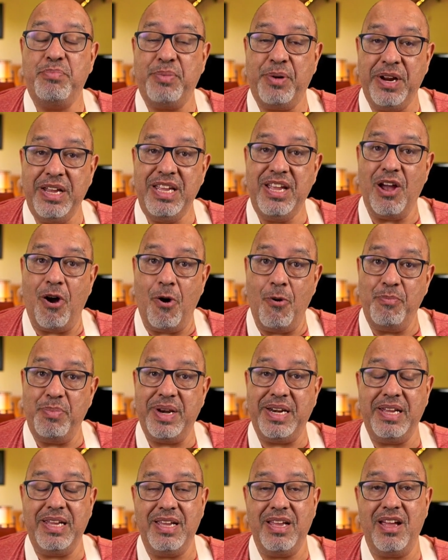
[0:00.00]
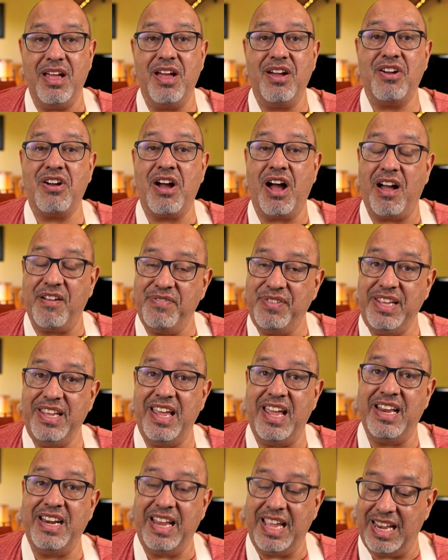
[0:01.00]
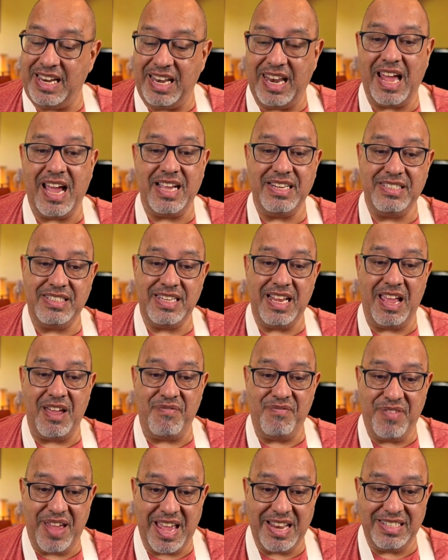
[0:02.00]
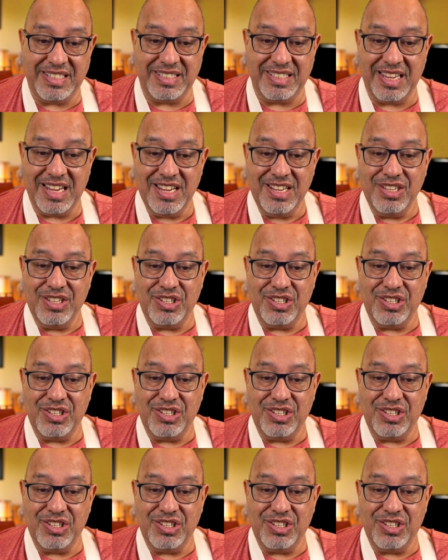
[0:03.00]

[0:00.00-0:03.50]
pre-opening coffee and headlines event